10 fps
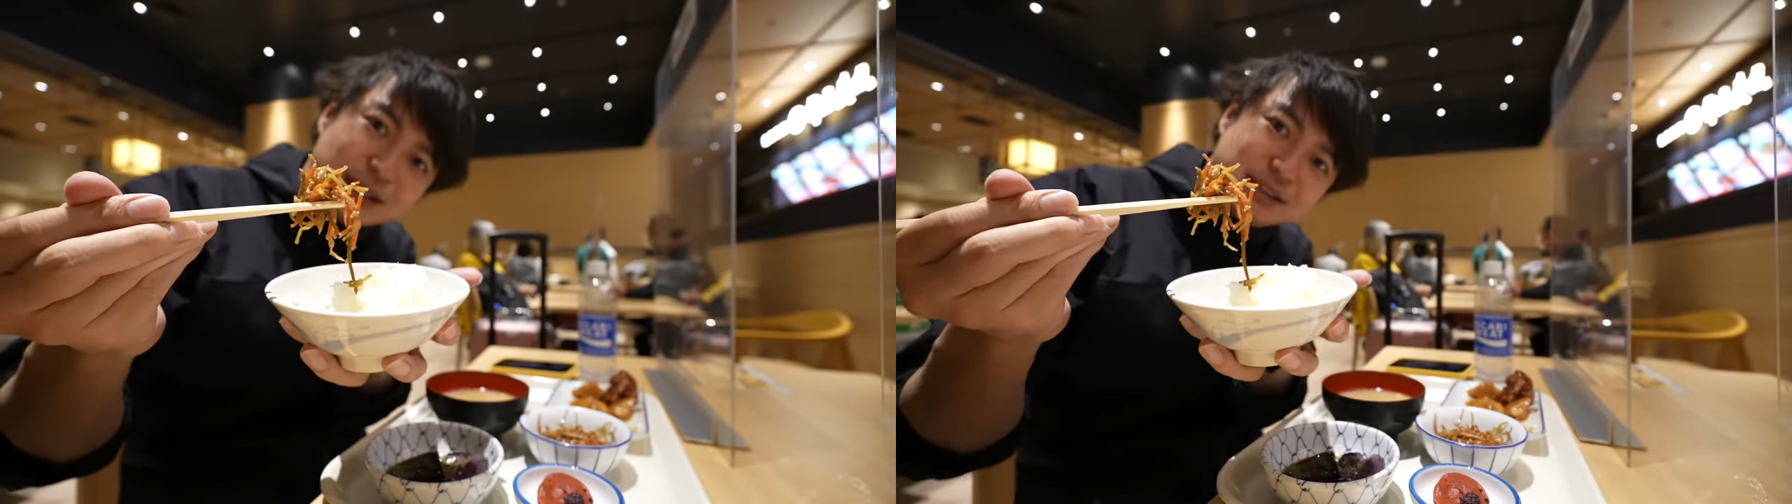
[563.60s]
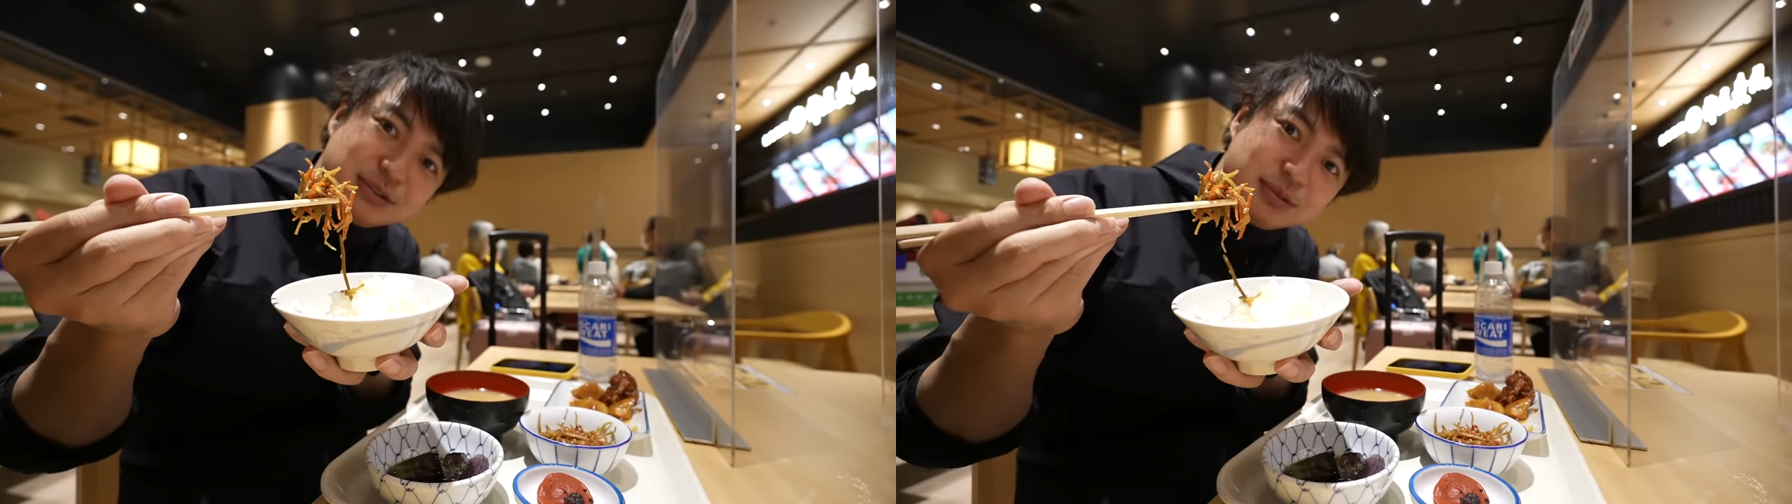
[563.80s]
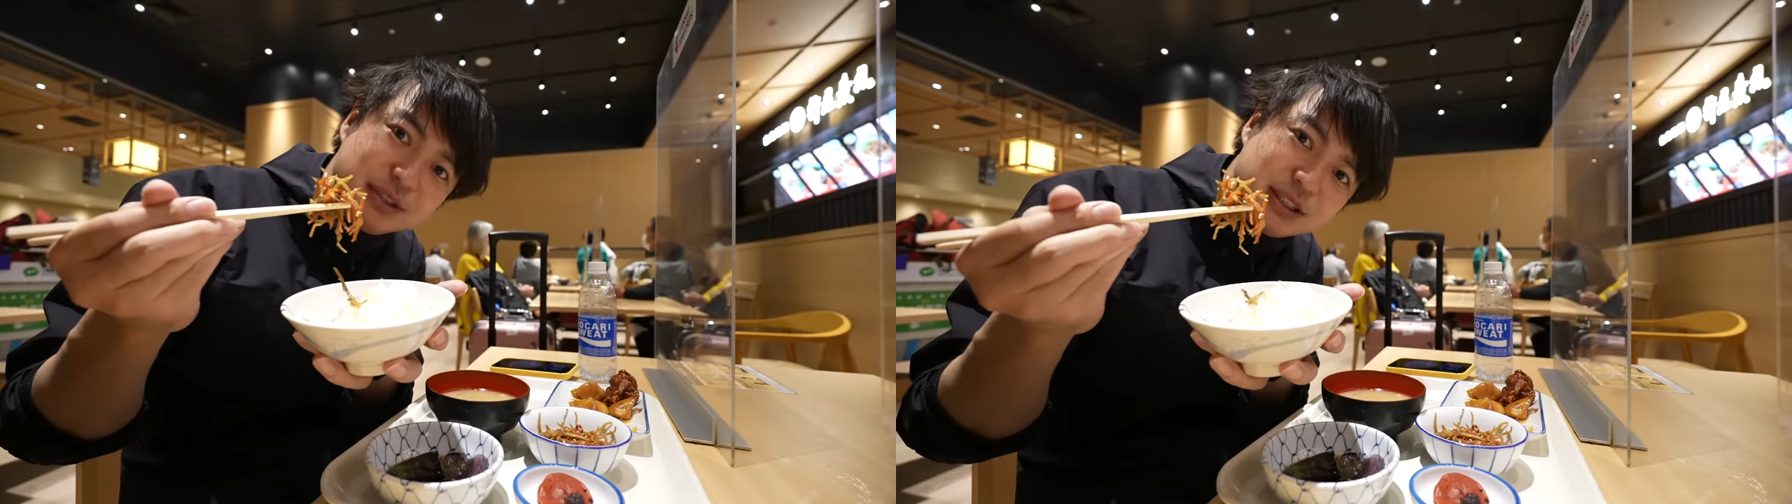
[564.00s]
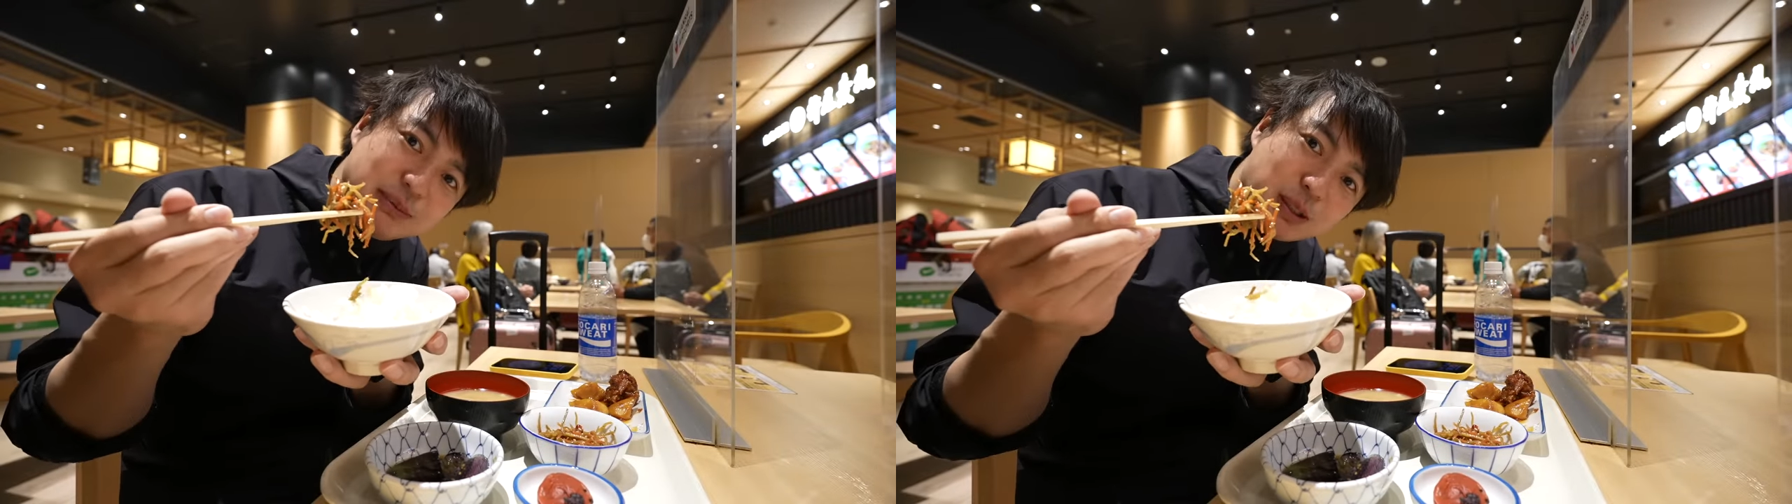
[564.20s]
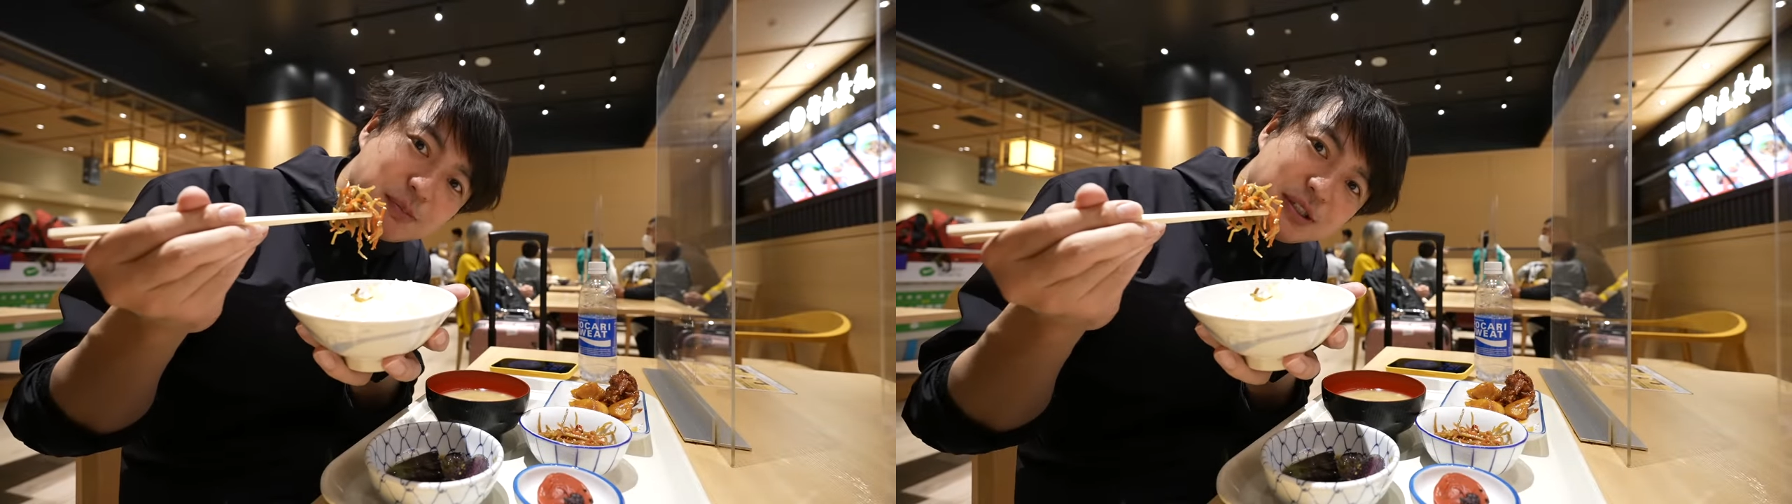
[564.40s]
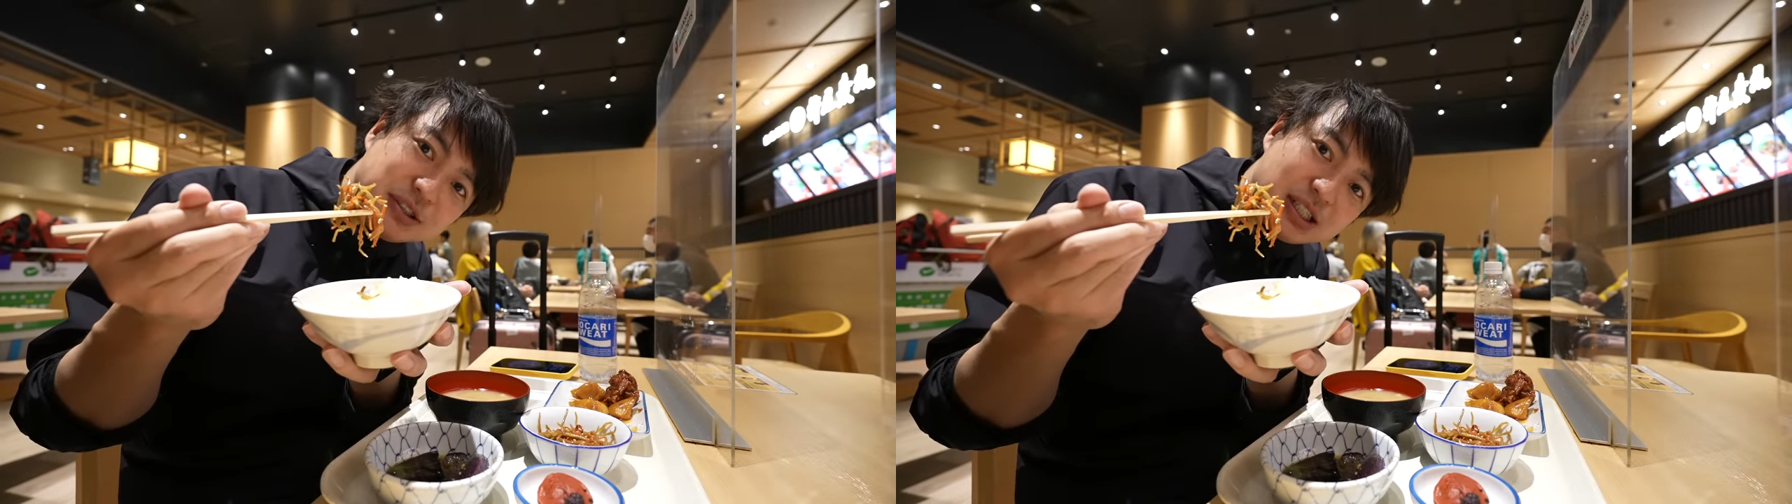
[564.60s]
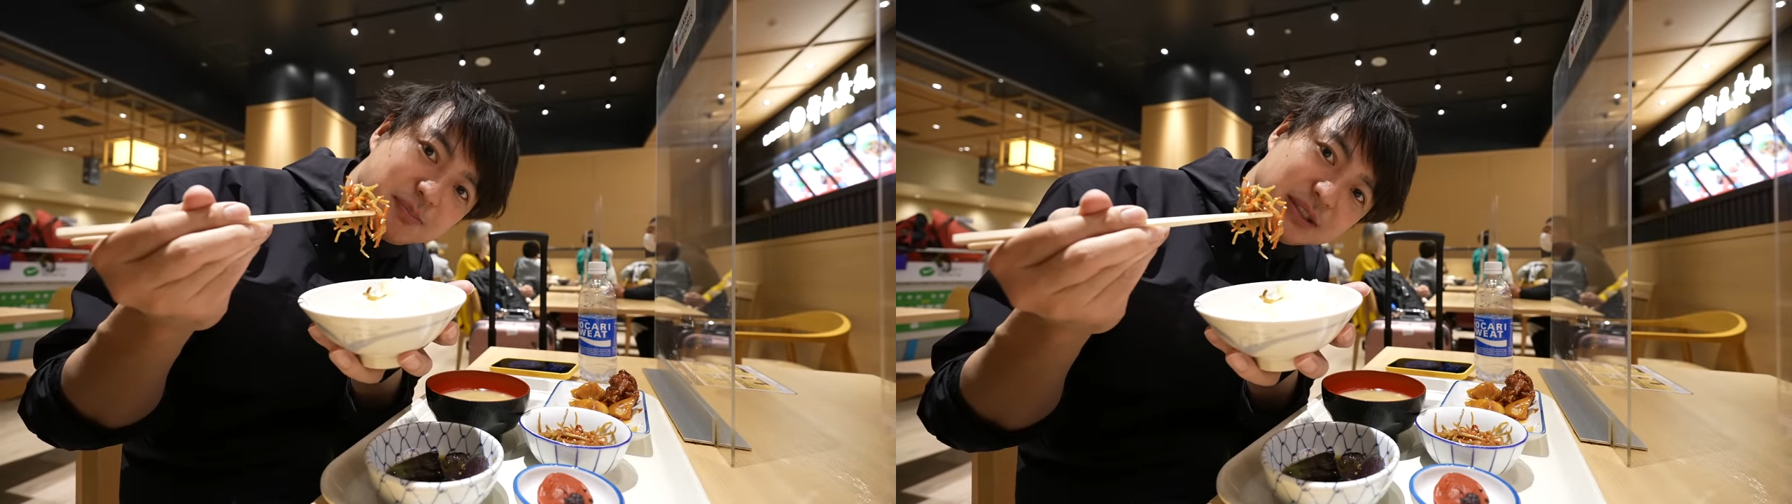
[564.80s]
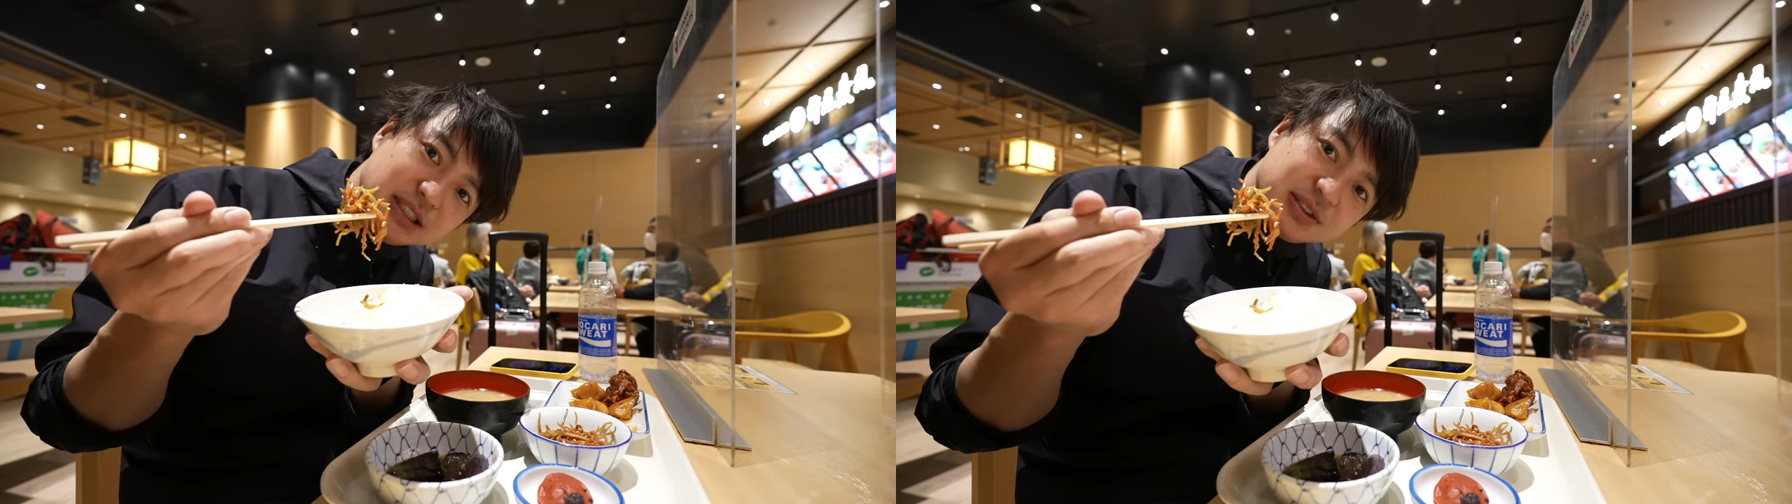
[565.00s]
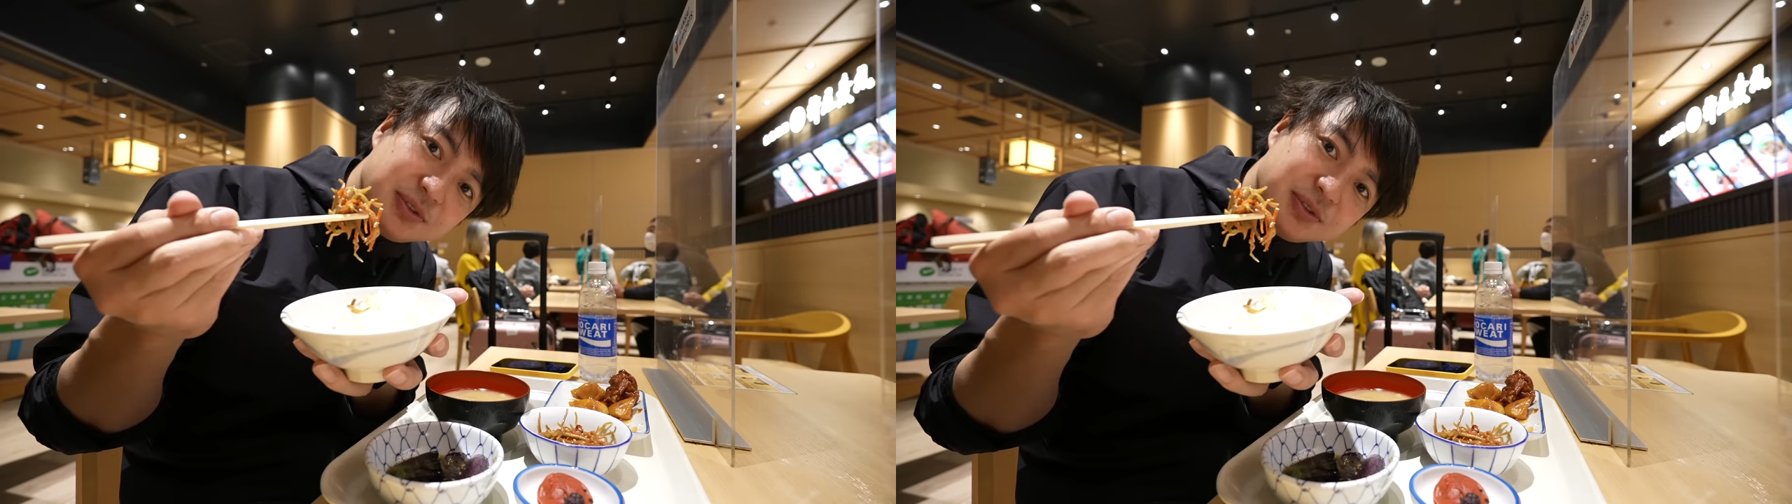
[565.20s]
It's really popular Japanese